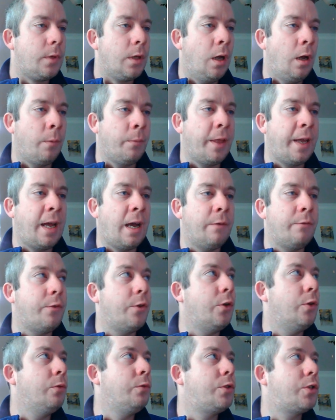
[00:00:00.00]
They have
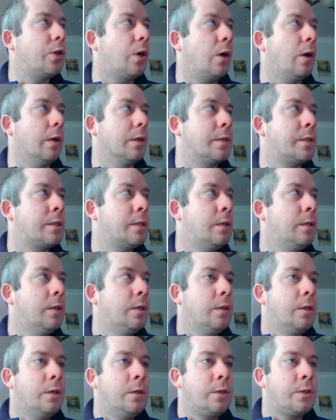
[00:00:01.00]
new charts.
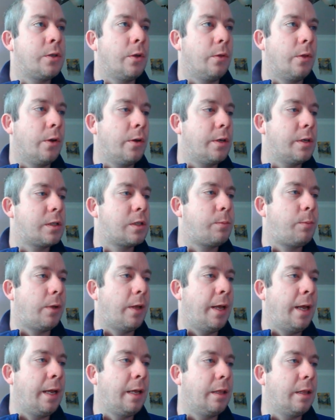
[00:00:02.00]
So they're
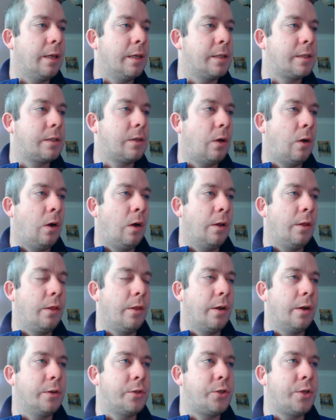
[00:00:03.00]
displaying this on
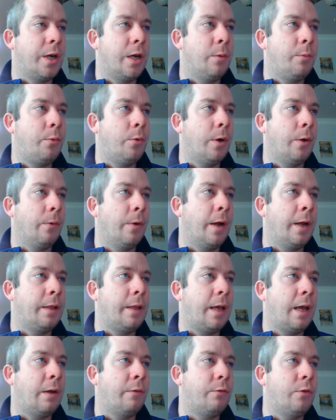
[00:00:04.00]
their SharePoint, right? They
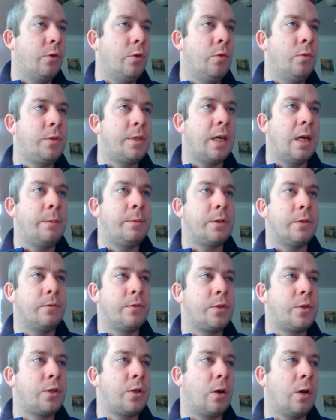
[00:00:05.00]
have new types of
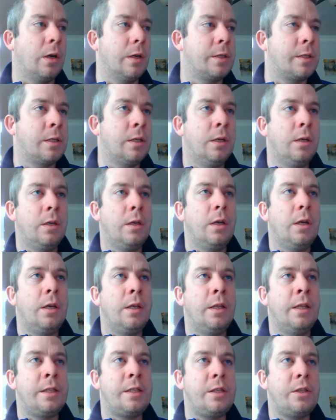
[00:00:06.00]
charts.
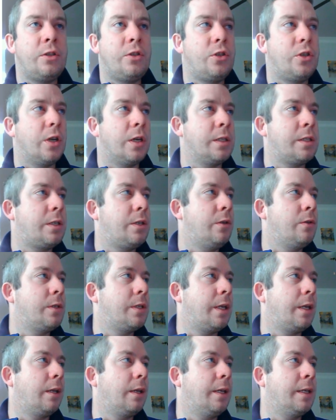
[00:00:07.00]
This is just
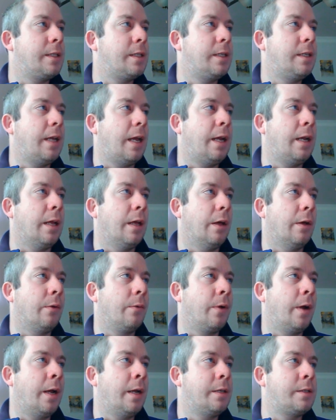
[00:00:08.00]
using list data,
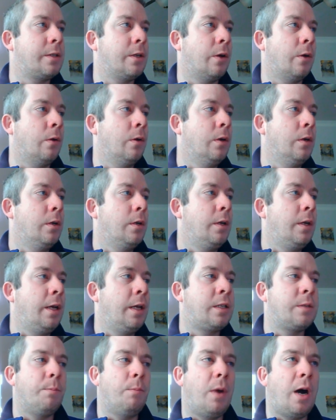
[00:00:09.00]
right? So
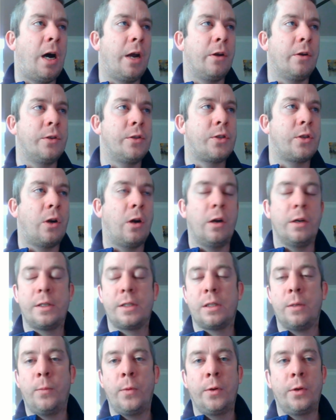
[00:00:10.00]
it's modern charts.
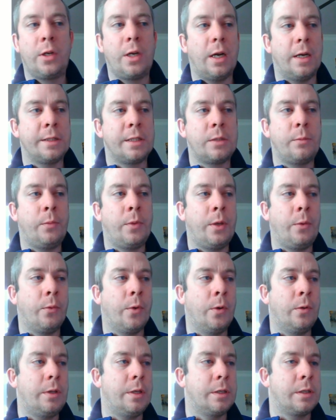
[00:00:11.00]
Someone customly
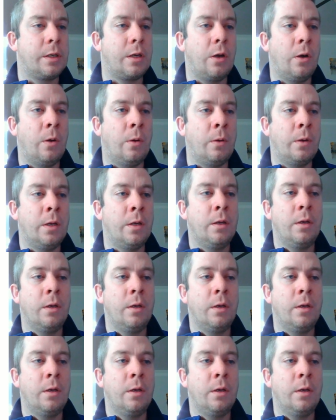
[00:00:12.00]
wrote this code.